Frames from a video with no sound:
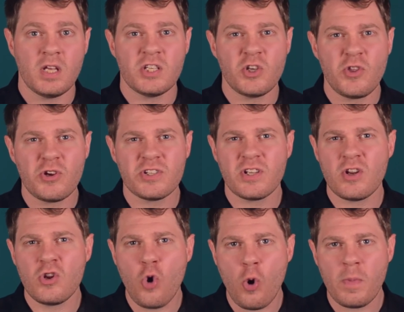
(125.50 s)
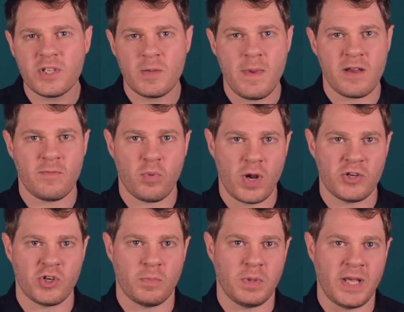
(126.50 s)
So there is an enormous amount of
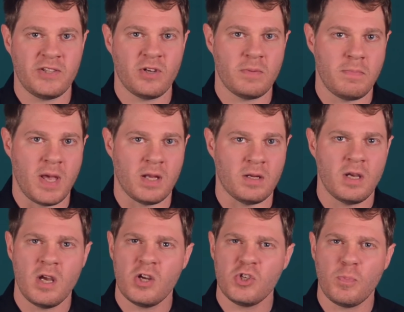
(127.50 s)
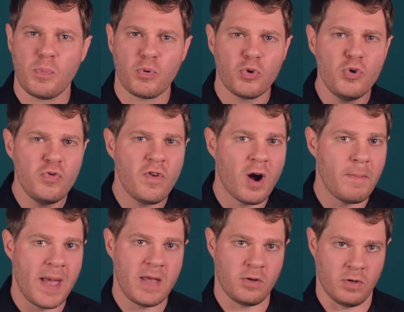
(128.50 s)
pressure placed on men to prove our
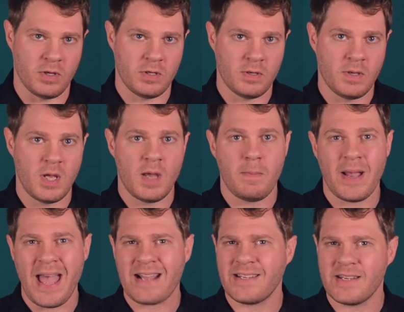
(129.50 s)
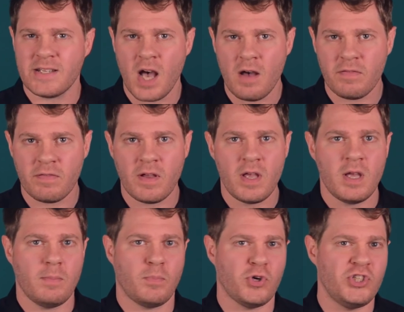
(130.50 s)
manhood by acting tough,
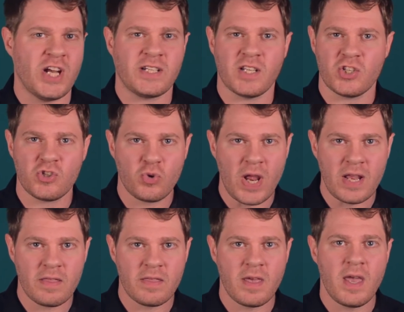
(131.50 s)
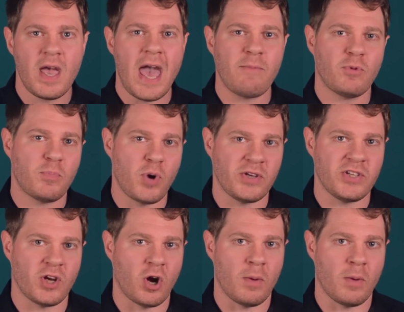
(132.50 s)
projecting strength, and repressing our